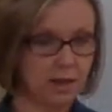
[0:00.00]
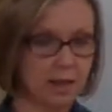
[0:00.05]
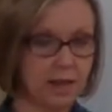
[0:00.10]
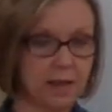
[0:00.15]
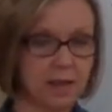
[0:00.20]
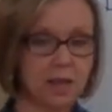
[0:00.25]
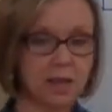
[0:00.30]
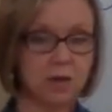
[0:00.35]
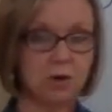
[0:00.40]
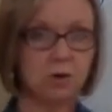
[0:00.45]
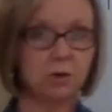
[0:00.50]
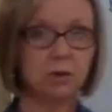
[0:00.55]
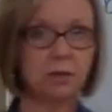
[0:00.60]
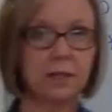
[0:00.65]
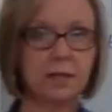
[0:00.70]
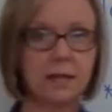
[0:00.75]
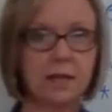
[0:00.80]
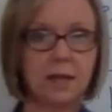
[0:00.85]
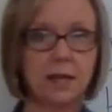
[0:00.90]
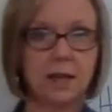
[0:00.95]

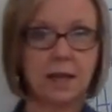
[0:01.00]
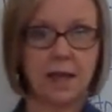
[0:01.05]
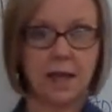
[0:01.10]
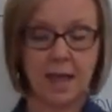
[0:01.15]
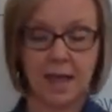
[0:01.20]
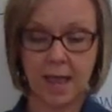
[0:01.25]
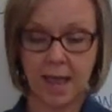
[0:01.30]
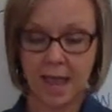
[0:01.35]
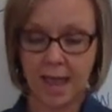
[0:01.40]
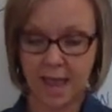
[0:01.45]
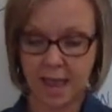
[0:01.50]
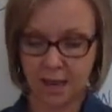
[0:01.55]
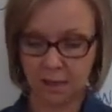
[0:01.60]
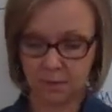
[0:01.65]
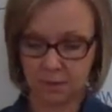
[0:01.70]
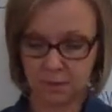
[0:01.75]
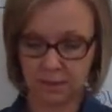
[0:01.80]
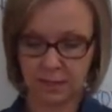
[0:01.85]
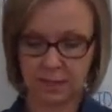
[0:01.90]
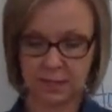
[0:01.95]
eagerly,
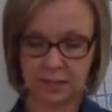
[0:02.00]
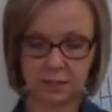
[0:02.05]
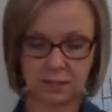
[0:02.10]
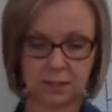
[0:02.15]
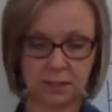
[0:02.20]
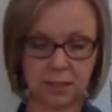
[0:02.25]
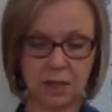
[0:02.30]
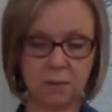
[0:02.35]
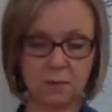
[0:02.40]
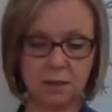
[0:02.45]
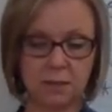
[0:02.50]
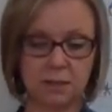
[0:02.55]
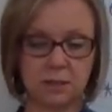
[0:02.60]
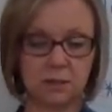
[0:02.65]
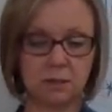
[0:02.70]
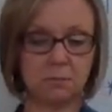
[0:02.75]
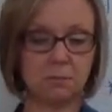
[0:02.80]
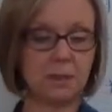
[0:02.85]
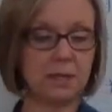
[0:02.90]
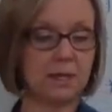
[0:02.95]
Haman, he summons
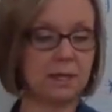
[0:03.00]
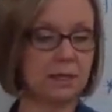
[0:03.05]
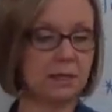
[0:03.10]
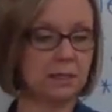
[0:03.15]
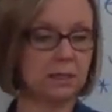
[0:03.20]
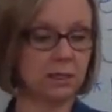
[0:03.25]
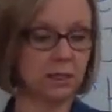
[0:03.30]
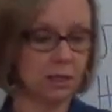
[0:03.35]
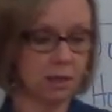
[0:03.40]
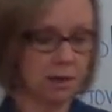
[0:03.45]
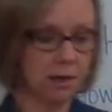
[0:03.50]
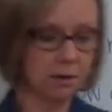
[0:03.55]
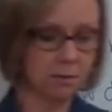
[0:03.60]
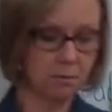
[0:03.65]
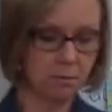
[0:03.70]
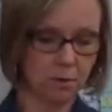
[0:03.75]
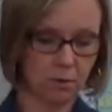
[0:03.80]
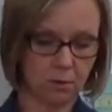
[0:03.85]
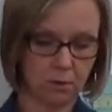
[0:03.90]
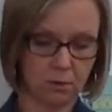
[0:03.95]
the men to
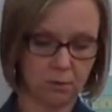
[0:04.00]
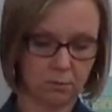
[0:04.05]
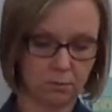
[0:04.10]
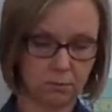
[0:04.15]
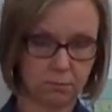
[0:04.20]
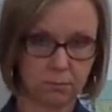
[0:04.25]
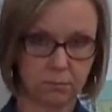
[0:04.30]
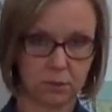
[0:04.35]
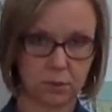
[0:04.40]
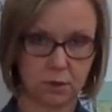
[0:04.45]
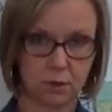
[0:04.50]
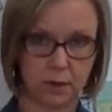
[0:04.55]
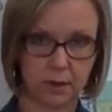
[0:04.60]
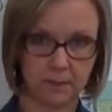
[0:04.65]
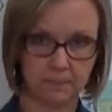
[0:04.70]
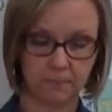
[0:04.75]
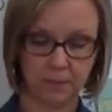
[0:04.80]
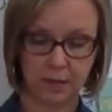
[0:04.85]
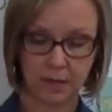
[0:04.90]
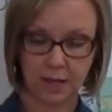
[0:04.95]
come. Oh, sorry.
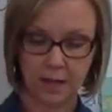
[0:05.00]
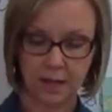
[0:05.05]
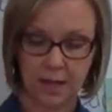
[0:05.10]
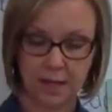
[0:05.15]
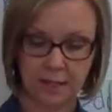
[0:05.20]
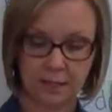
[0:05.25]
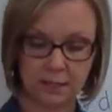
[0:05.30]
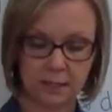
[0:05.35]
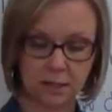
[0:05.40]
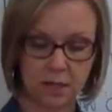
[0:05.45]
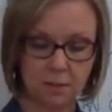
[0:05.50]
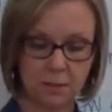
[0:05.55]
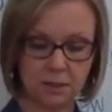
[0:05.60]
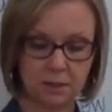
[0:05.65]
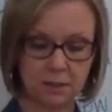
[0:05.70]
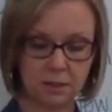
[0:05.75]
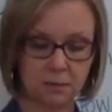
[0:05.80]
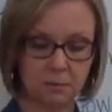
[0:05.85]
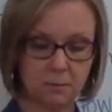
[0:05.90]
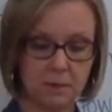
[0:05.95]
He summons the